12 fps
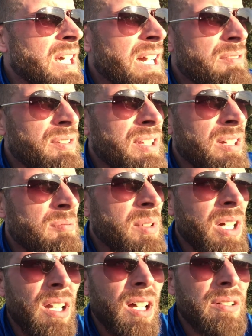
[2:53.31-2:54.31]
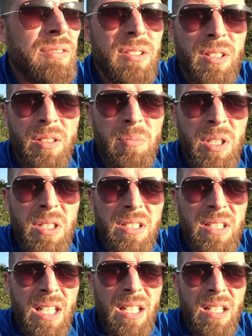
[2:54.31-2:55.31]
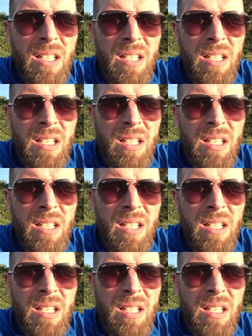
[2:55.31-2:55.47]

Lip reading: everything in my life as a commodity.